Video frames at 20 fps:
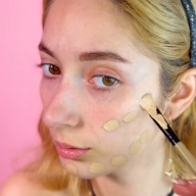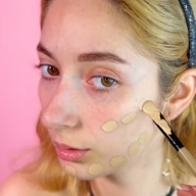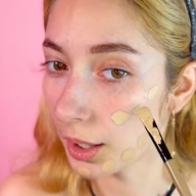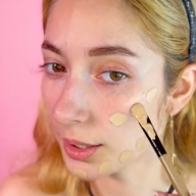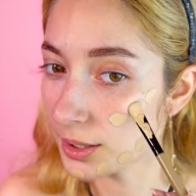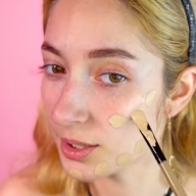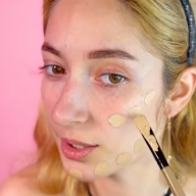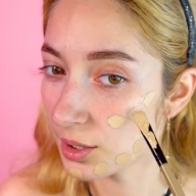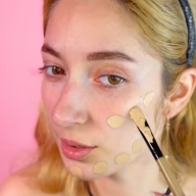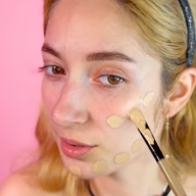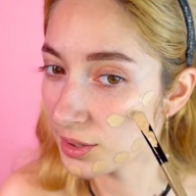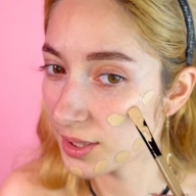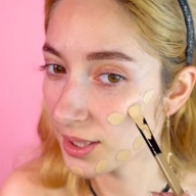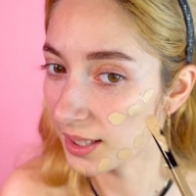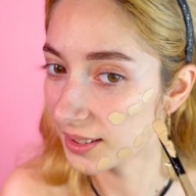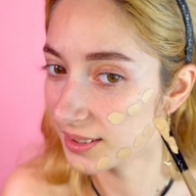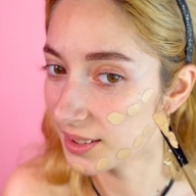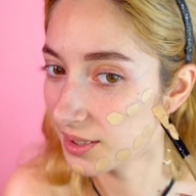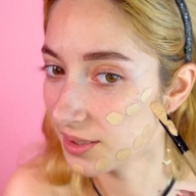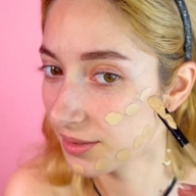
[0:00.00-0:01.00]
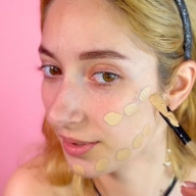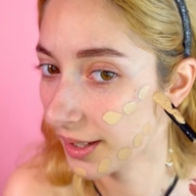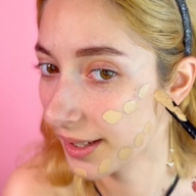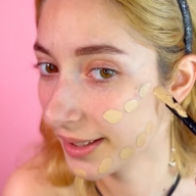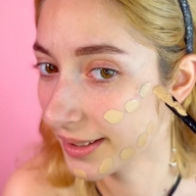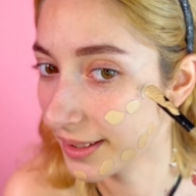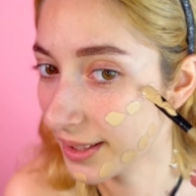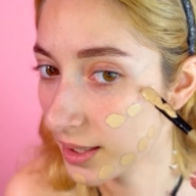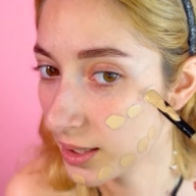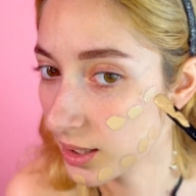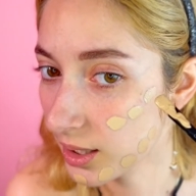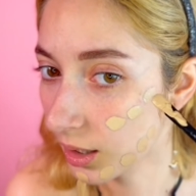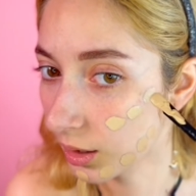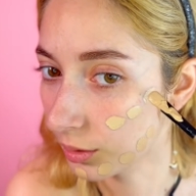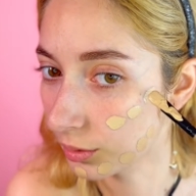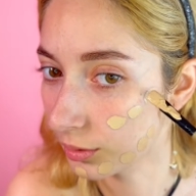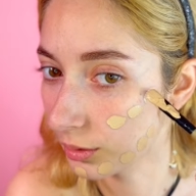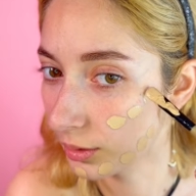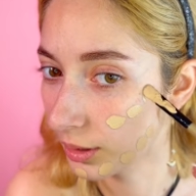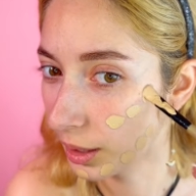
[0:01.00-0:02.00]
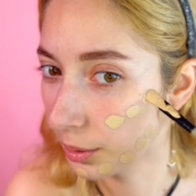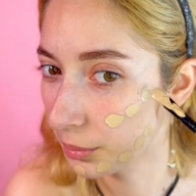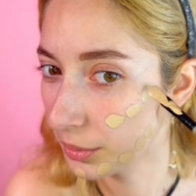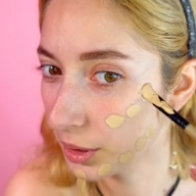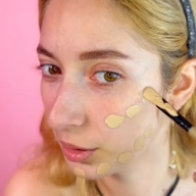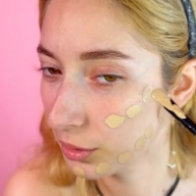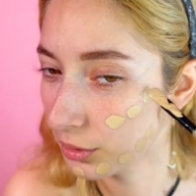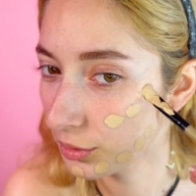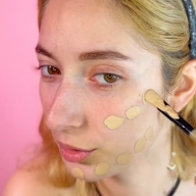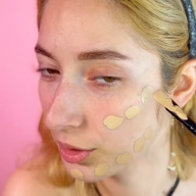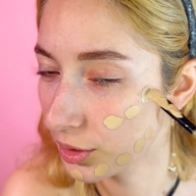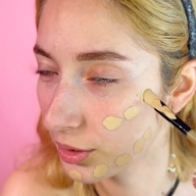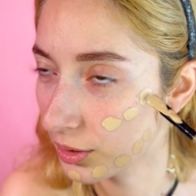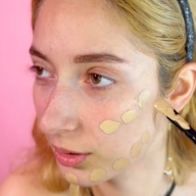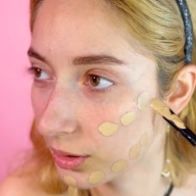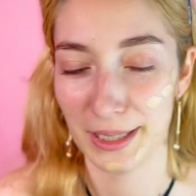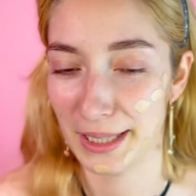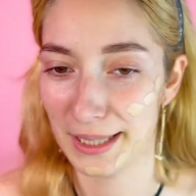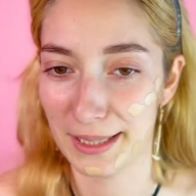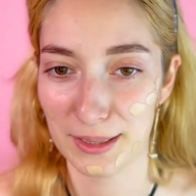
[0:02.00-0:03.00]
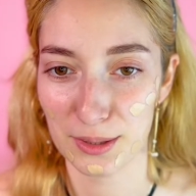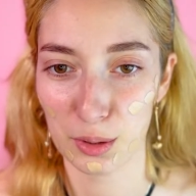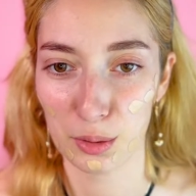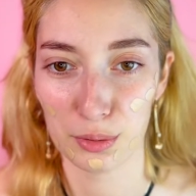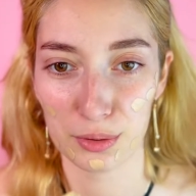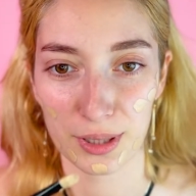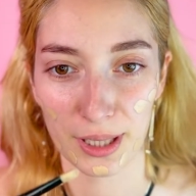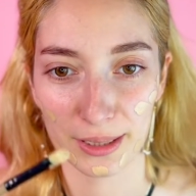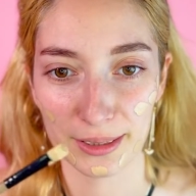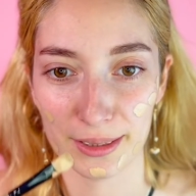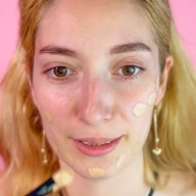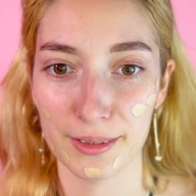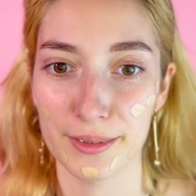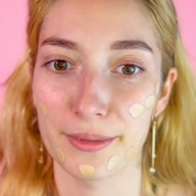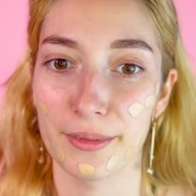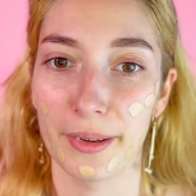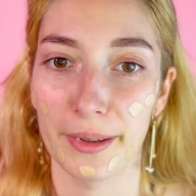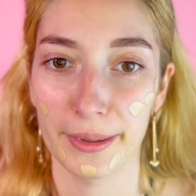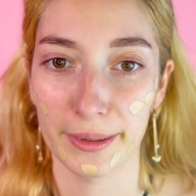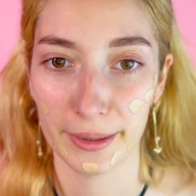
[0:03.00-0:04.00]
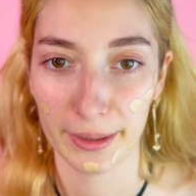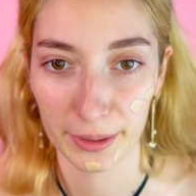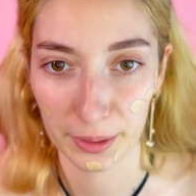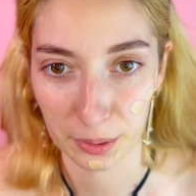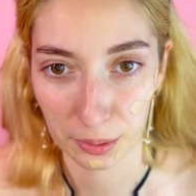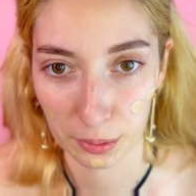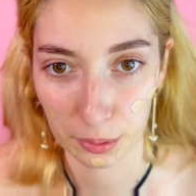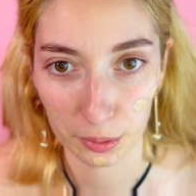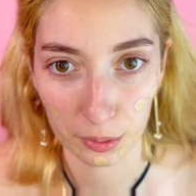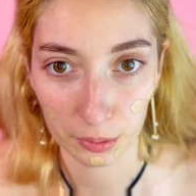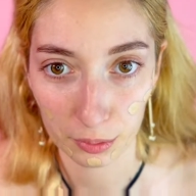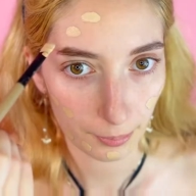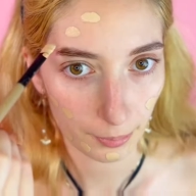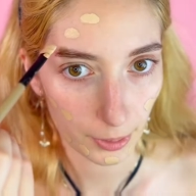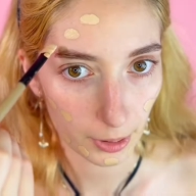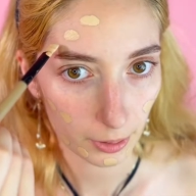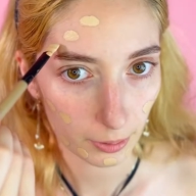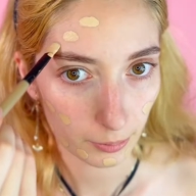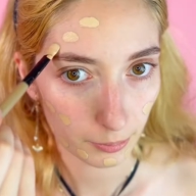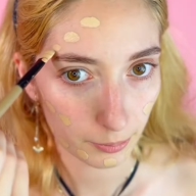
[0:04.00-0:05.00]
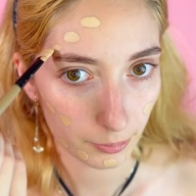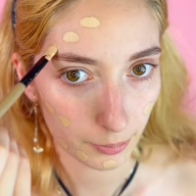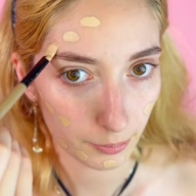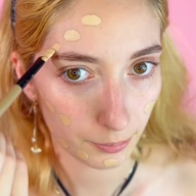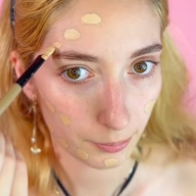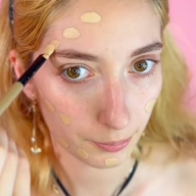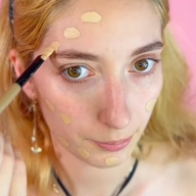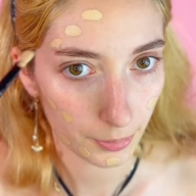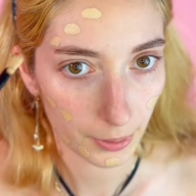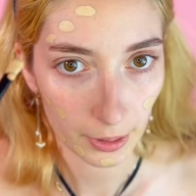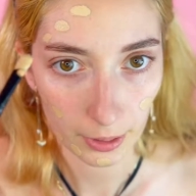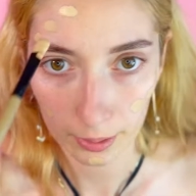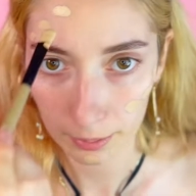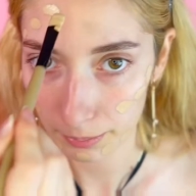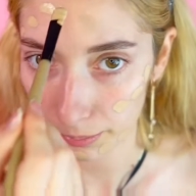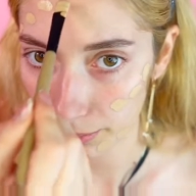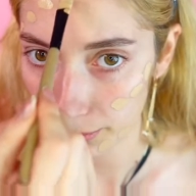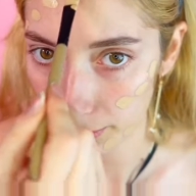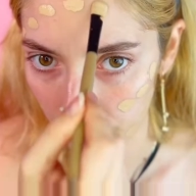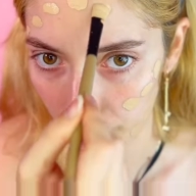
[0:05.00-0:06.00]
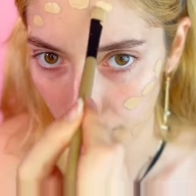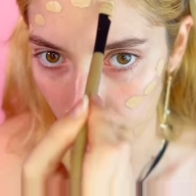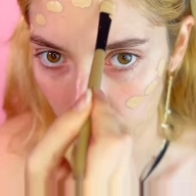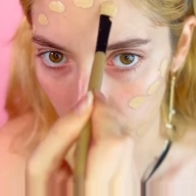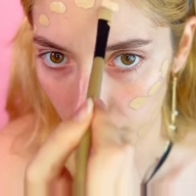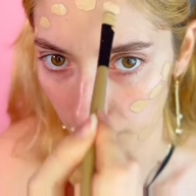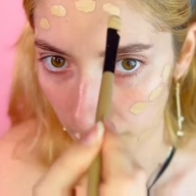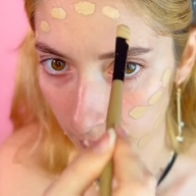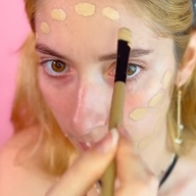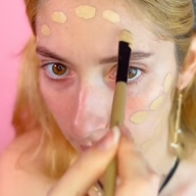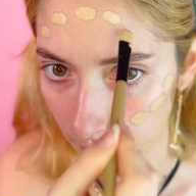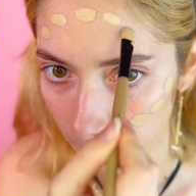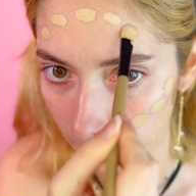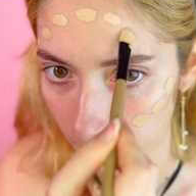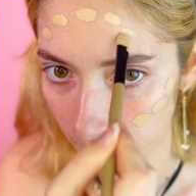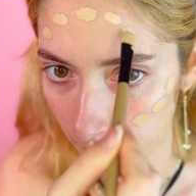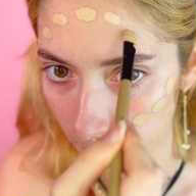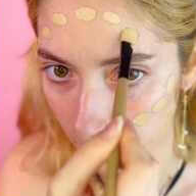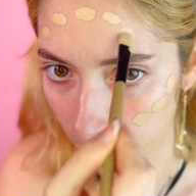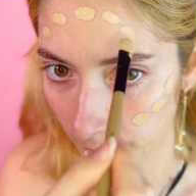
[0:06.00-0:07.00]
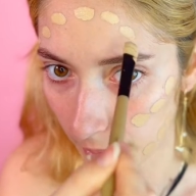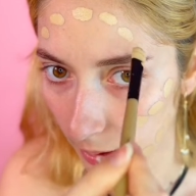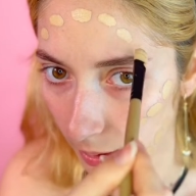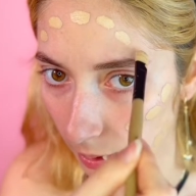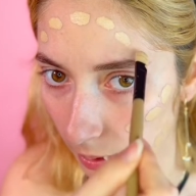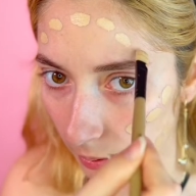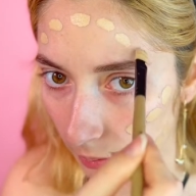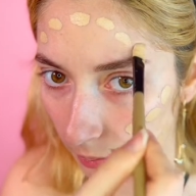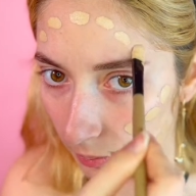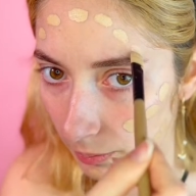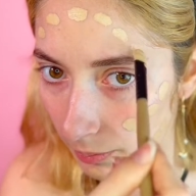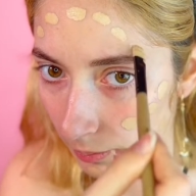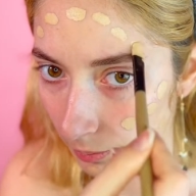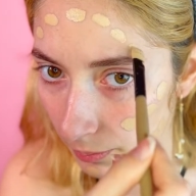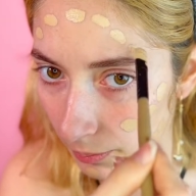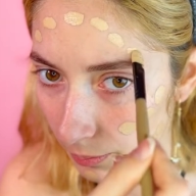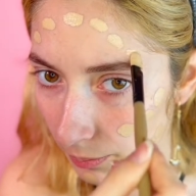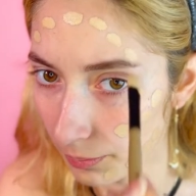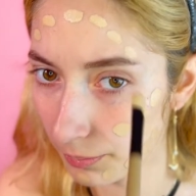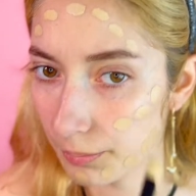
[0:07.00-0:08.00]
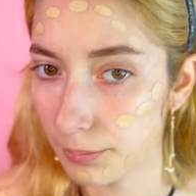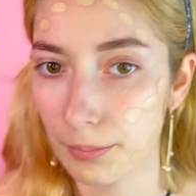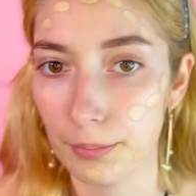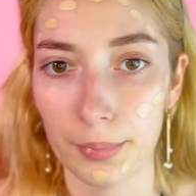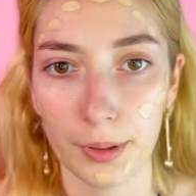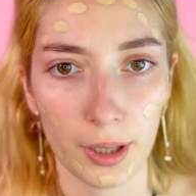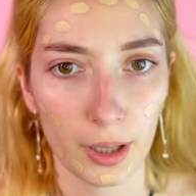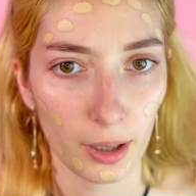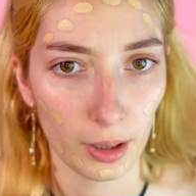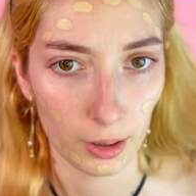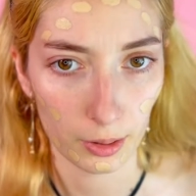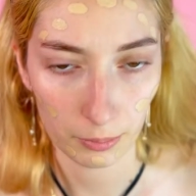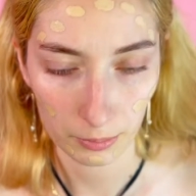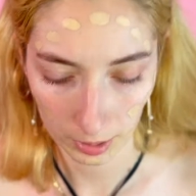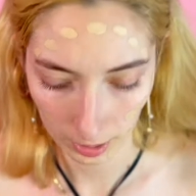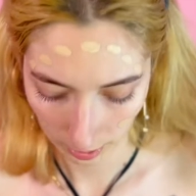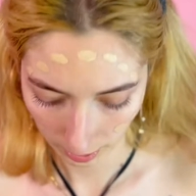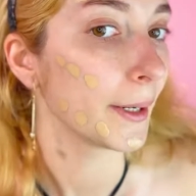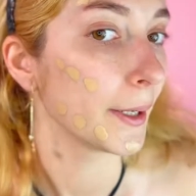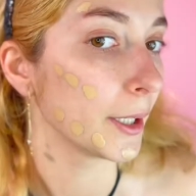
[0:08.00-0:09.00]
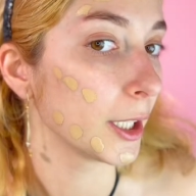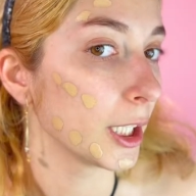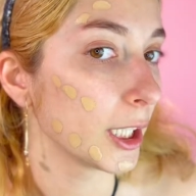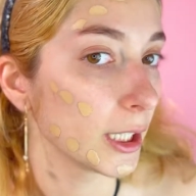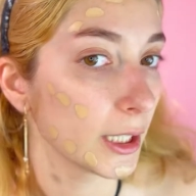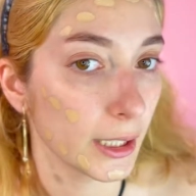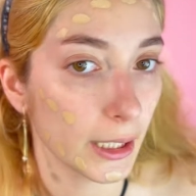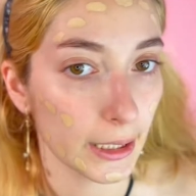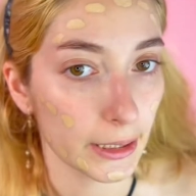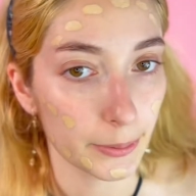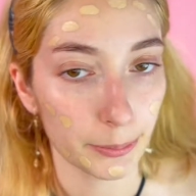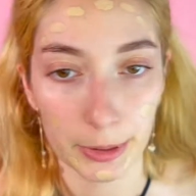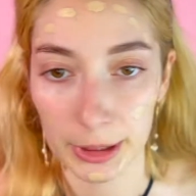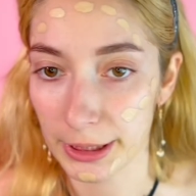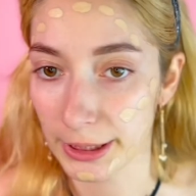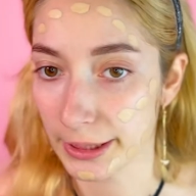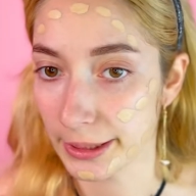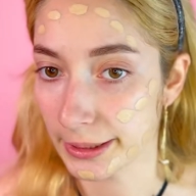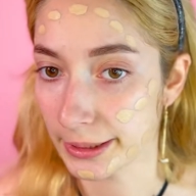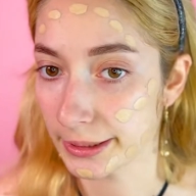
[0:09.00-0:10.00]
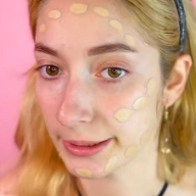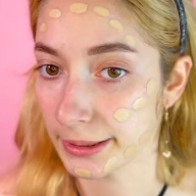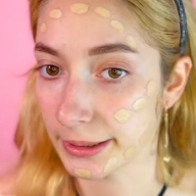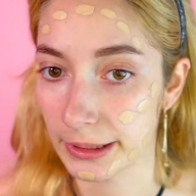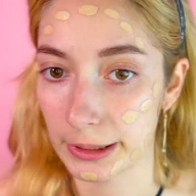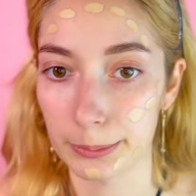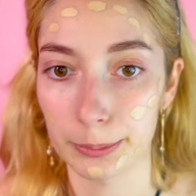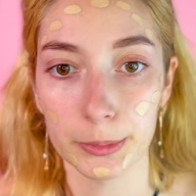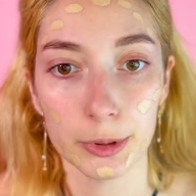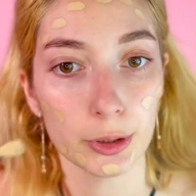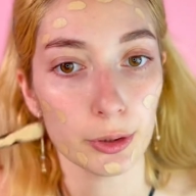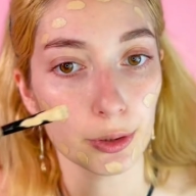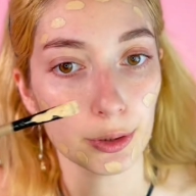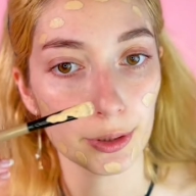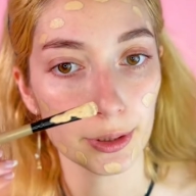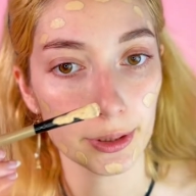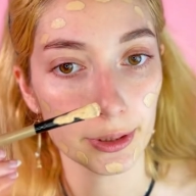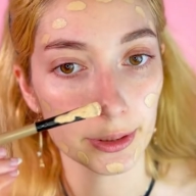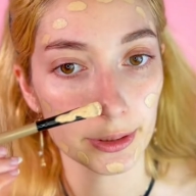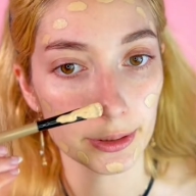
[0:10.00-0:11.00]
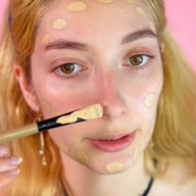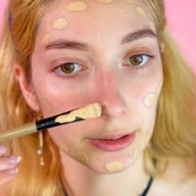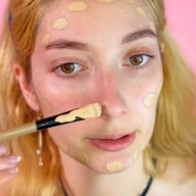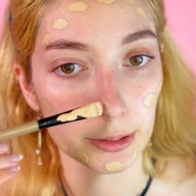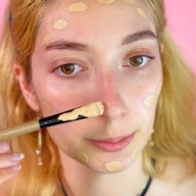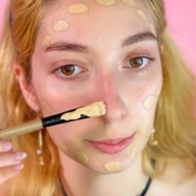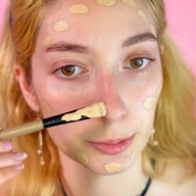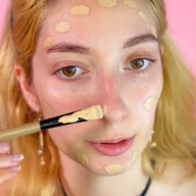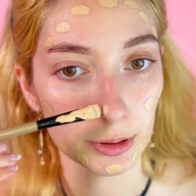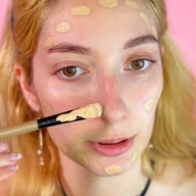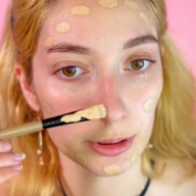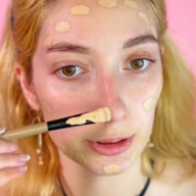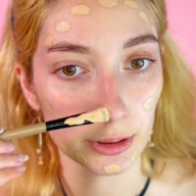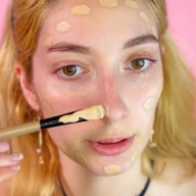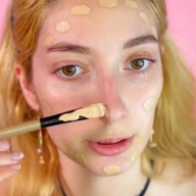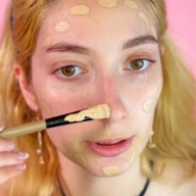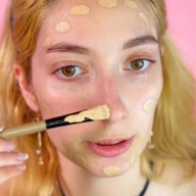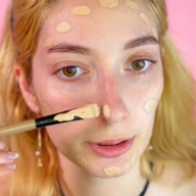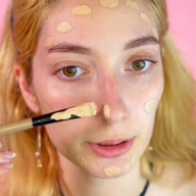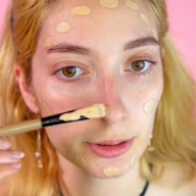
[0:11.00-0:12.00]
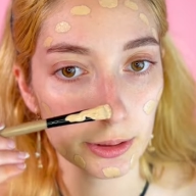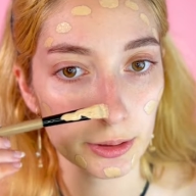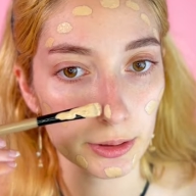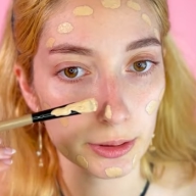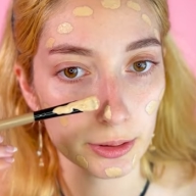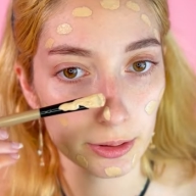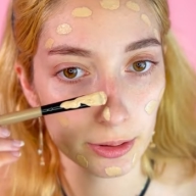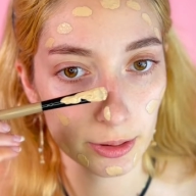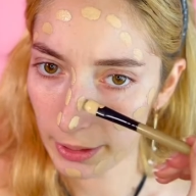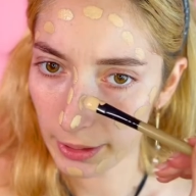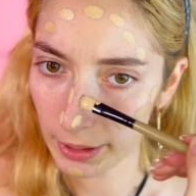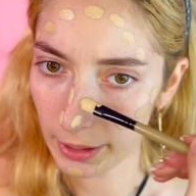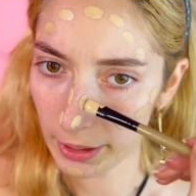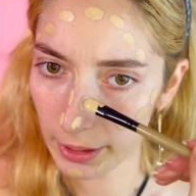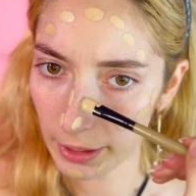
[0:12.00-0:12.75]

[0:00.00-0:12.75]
It's so satisfying, this sound. It's so satisfying. I don't know. Bam, bam, bam, bam, bam. Oh, let me take some more and put it here. I